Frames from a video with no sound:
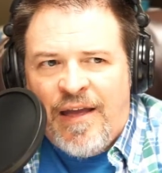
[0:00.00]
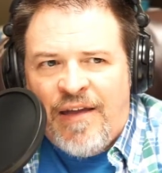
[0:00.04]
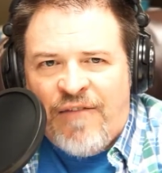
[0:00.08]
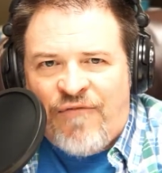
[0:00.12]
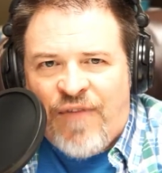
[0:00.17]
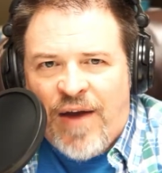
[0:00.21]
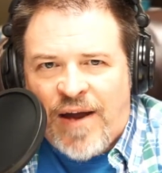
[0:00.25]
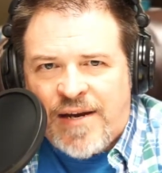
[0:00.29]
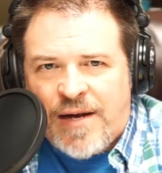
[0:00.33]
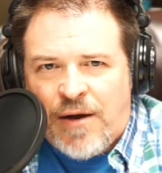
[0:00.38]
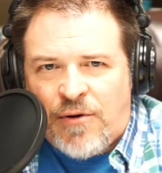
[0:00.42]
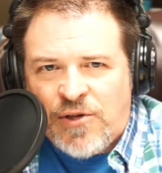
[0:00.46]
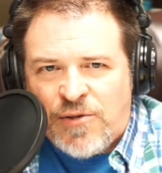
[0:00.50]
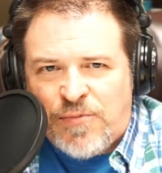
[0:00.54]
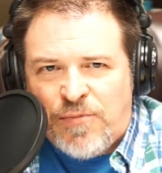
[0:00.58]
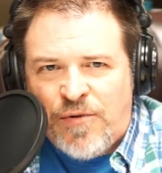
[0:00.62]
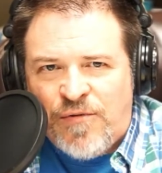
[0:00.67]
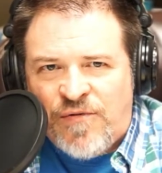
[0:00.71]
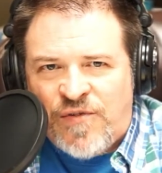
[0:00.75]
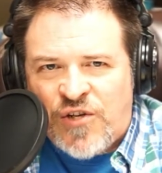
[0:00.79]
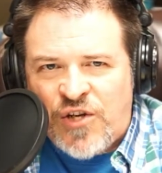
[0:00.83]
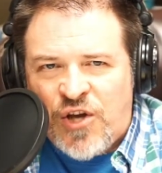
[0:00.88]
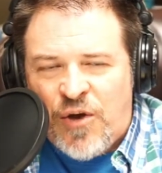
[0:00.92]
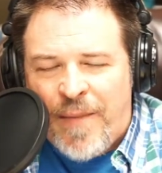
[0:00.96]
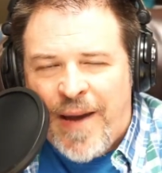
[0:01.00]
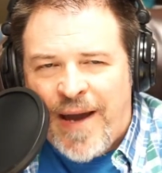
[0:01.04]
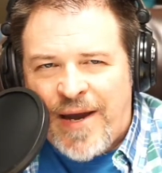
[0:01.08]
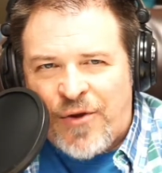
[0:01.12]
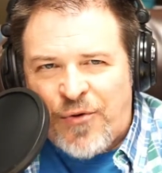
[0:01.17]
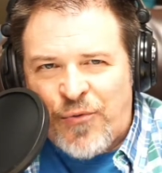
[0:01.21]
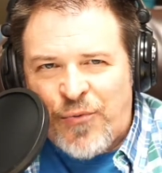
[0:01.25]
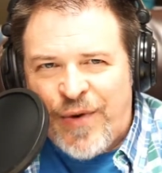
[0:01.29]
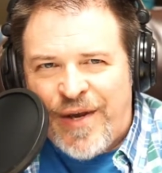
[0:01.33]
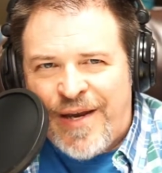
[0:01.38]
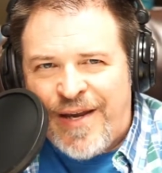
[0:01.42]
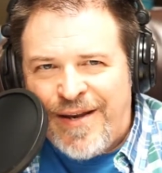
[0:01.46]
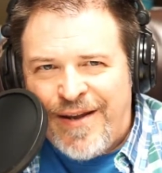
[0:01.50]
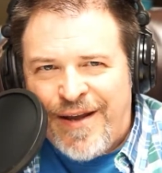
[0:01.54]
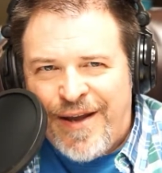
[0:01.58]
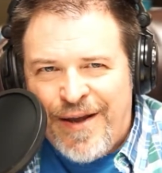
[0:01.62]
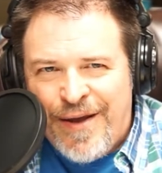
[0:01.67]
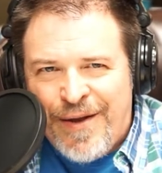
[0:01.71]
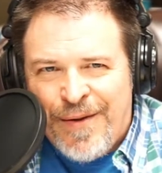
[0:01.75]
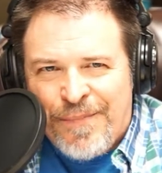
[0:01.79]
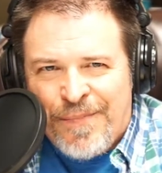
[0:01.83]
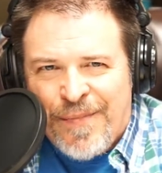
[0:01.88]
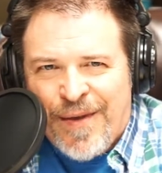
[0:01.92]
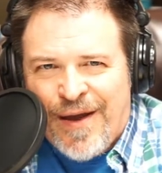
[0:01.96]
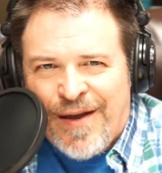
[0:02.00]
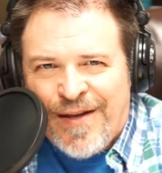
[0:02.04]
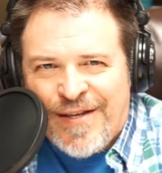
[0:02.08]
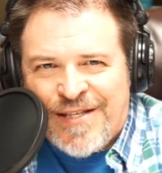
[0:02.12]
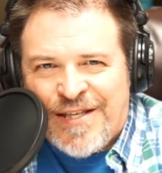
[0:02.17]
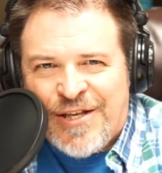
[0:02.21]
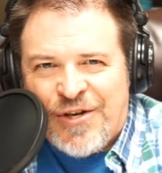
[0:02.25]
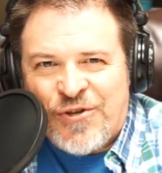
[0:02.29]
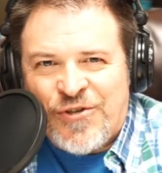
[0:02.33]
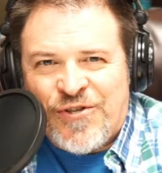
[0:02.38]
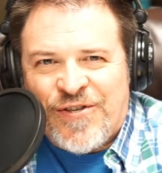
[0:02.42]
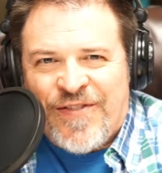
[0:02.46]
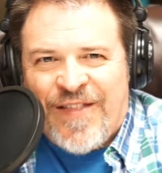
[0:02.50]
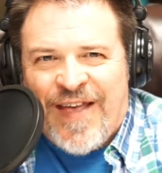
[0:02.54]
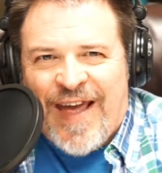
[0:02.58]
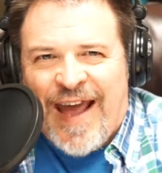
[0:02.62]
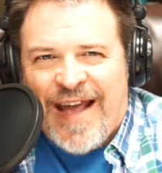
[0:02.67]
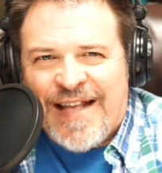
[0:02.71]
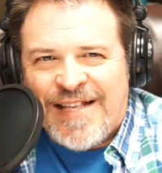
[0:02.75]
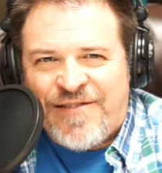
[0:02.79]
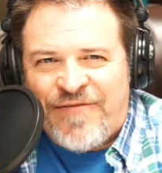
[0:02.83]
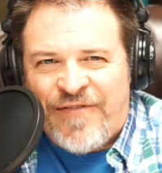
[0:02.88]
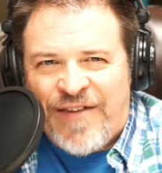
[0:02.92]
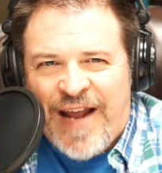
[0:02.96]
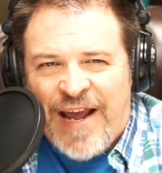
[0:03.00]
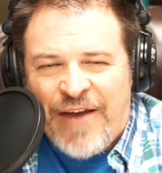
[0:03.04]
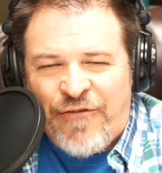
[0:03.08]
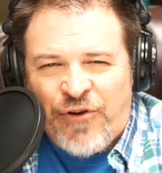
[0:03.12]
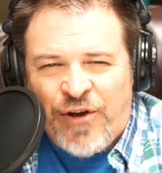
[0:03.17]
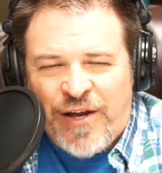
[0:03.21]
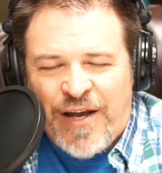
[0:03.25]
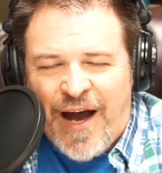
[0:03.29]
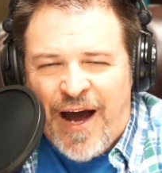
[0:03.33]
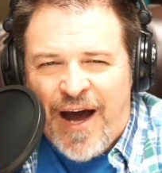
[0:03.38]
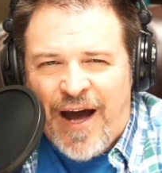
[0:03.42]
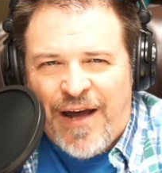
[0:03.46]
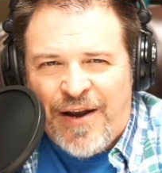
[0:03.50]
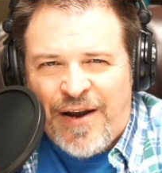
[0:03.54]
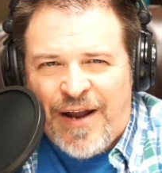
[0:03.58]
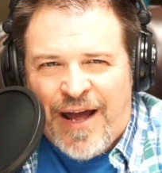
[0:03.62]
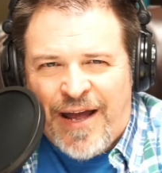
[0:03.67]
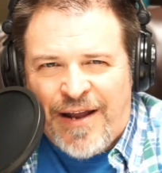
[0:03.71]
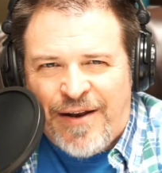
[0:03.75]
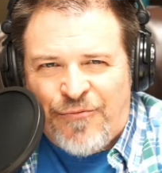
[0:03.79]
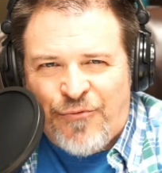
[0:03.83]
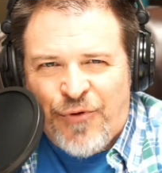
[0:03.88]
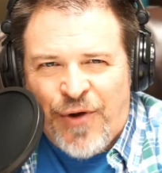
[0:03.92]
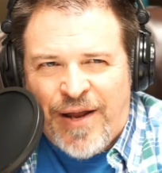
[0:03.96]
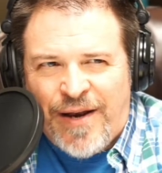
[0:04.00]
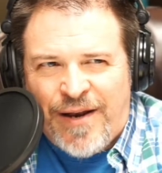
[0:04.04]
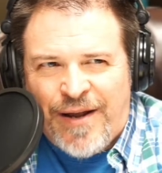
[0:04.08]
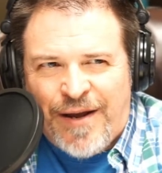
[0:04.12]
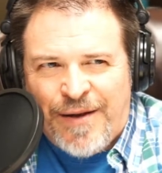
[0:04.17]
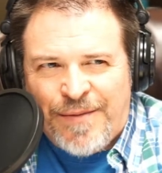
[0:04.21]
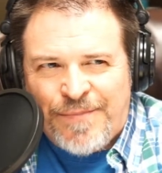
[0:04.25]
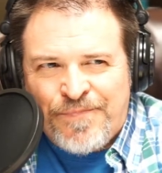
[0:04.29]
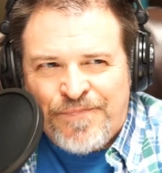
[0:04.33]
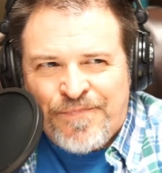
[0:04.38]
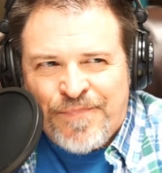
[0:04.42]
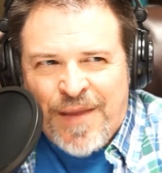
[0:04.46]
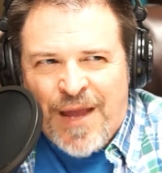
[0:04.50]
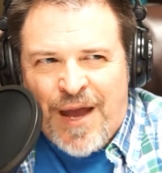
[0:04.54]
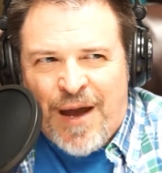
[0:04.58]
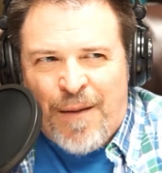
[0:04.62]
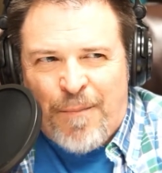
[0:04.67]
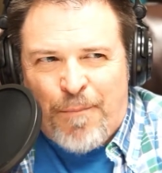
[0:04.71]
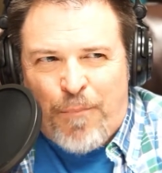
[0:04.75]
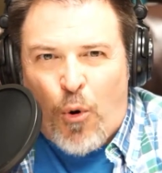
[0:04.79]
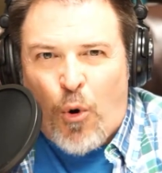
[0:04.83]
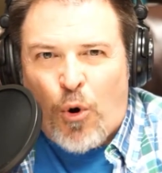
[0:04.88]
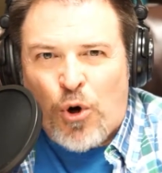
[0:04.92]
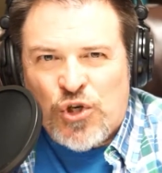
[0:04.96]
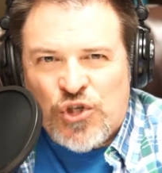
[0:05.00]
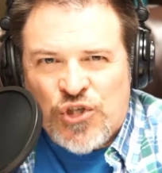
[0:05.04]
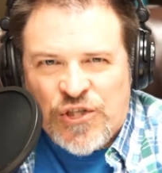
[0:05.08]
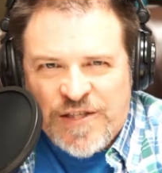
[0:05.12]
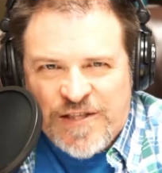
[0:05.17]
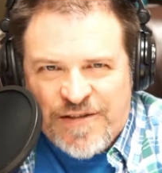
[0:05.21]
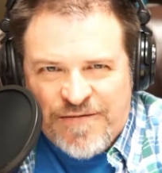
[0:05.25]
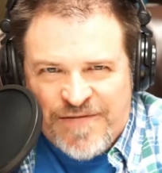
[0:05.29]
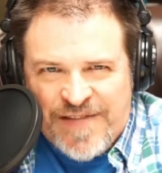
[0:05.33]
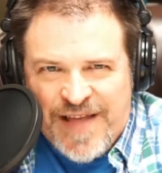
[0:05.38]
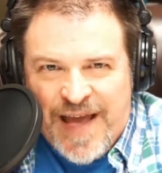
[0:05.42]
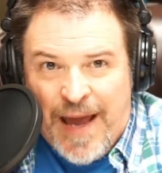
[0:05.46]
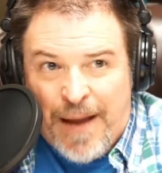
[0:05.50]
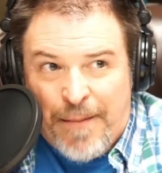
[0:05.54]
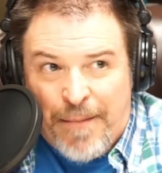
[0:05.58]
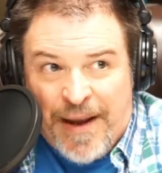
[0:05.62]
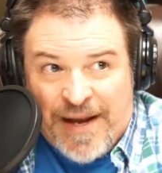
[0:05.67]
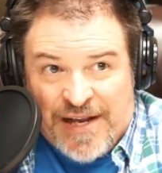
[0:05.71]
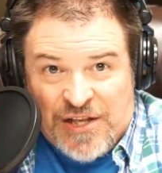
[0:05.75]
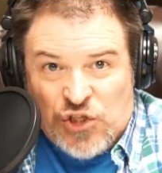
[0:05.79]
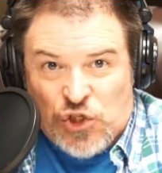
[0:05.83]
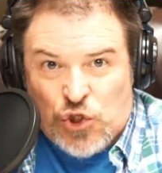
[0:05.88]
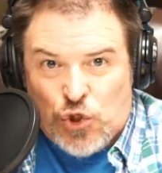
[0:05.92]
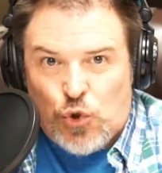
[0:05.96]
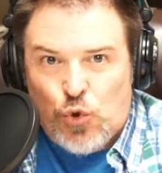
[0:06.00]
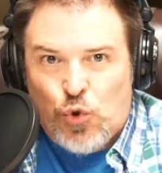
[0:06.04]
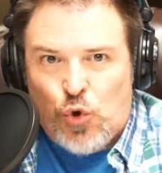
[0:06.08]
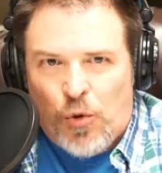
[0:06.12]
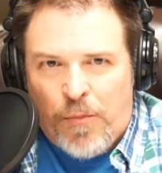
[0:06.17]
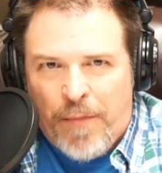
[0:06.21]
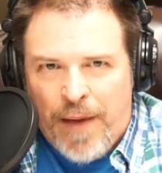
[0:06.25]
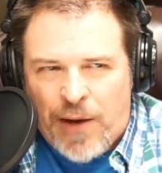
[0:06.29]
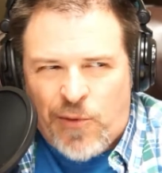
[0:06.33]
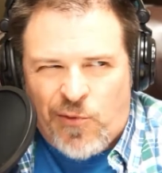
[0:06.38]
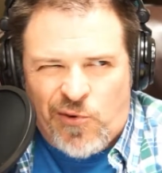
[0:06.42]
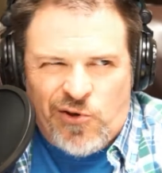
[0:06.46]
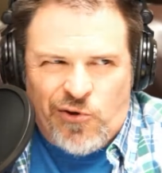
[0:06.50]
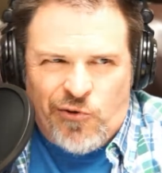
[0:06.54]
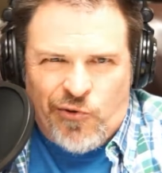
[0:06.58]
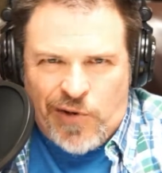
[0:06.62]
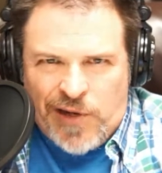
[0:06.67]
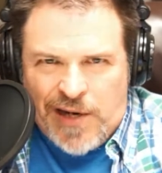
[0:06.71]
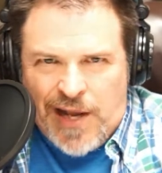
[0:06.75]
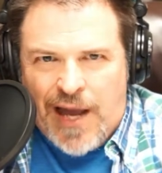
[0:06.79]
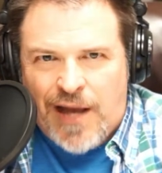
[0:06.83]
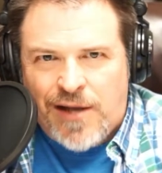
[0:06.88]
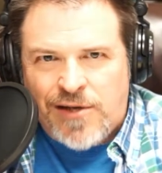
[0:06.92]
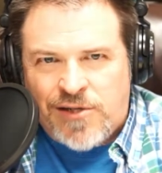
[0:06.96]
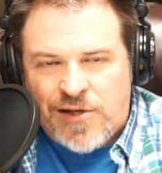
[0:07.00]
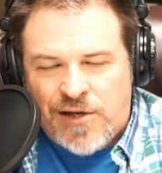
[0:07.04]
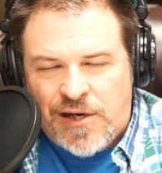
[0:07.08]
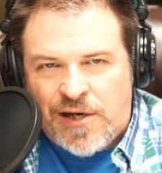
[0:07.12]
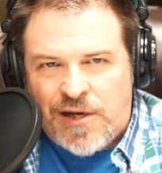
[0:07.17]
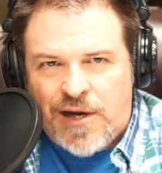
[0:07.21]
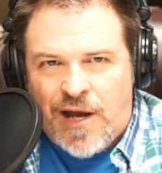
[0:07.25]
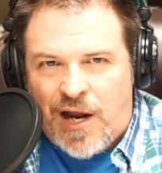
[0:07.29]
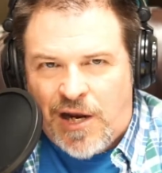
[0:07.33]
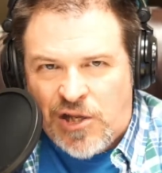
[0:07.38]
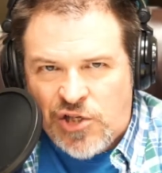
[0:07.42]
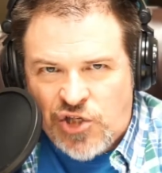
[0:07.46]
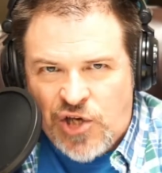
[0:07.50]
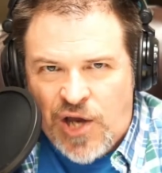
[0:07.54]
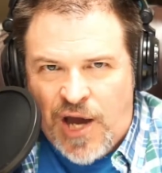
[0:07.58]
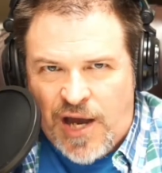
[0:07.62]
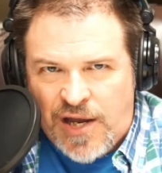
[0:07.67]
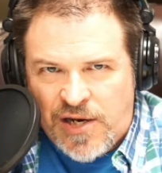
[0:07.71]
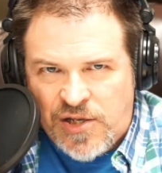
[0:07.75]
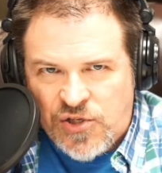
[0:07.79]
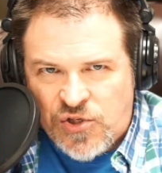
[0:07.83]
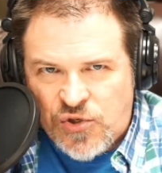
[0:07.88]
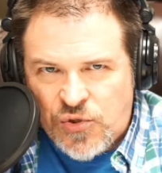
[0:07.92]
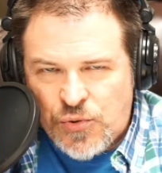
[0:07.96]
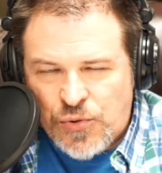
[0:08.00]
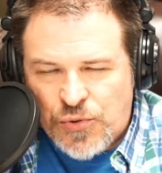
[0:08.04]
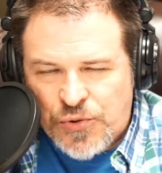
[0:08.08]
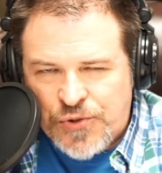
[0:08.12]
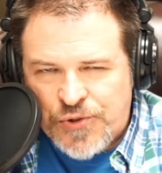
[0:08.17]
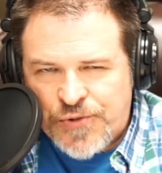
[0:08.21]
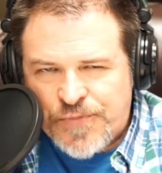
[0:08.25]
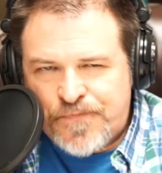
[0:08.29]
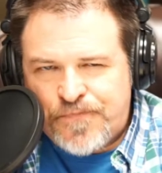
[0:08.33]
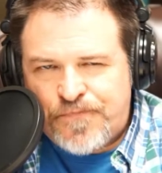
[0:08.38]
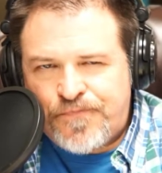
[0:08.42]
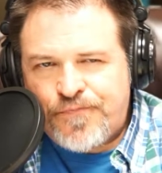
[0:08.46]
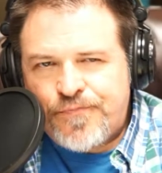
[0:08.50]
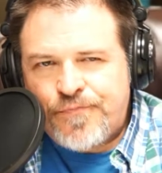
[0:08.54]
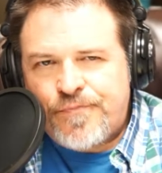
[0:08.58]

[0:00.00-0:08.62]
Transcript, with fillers: In fact, I was moved to go back and read Sinners in the Hands of an Angry God. I had read portions of that back in school, back when you were allowed to acknowledge God in schools.